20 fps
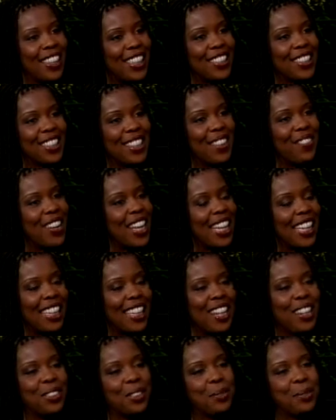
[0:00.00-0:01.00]
there's somebody that
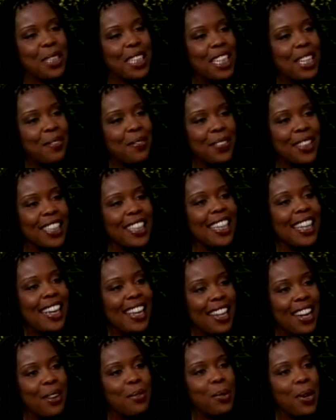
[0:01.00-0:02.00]
loves me deeply.
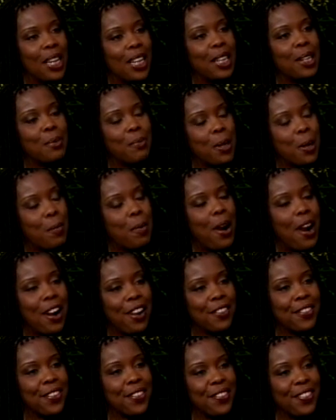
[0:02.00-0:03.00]
And I wanted to be a part
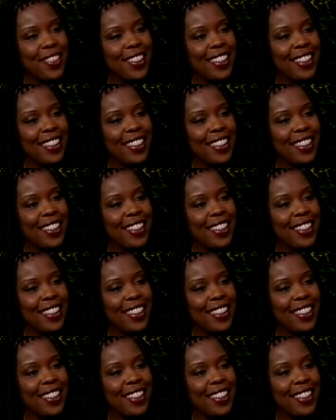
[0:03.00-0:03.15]
of them.